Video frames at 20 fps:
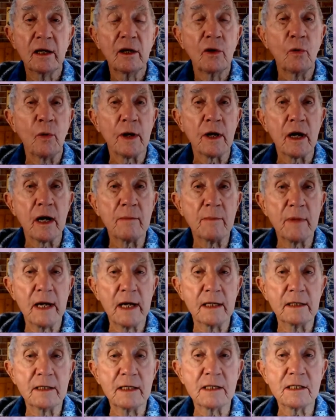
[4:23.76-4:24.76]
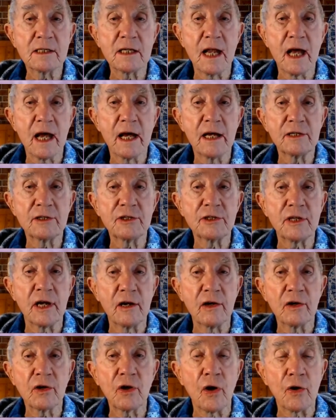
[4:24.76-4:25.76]
when I made this large
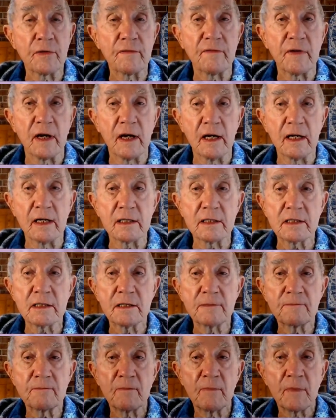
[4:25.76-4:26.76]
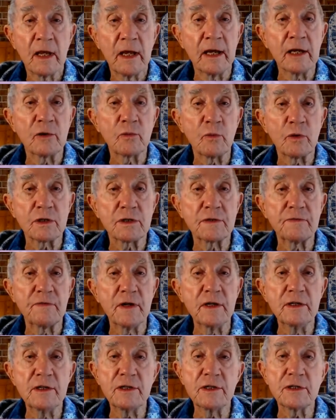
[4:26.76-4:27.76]
terracotta vase. It was
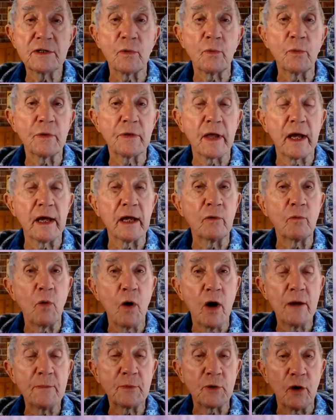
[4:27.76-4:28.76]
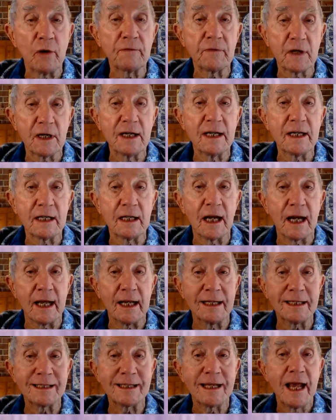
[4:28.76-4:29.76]
finished with a wiped off clear
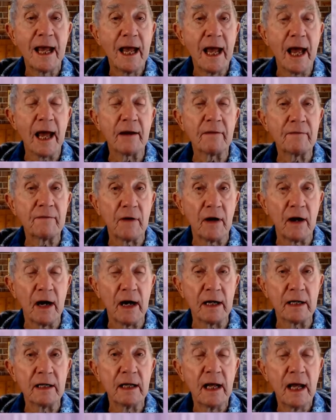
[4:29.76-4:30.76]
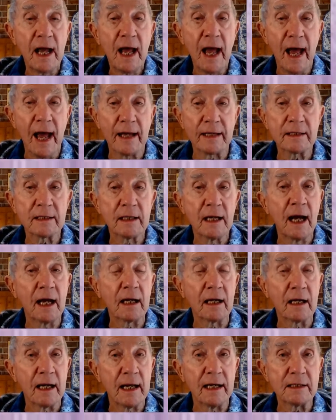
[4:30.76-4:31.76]
glaze and fired at a
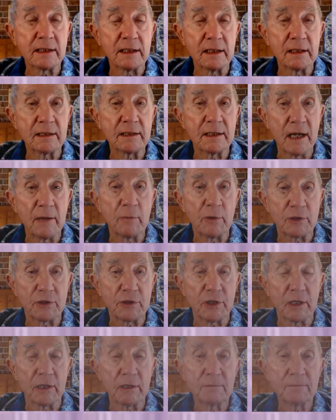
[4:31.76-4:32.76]
glazing temperature.